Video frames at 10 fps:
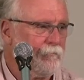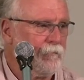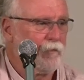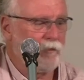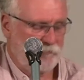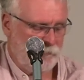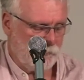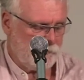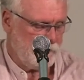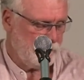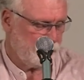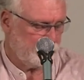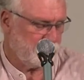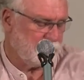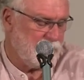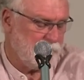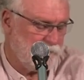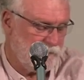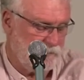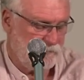On the 14th of
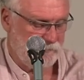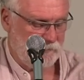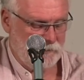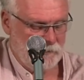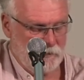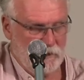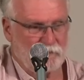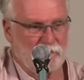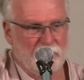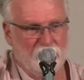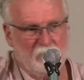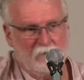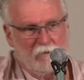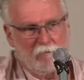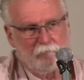September that year, they executed her.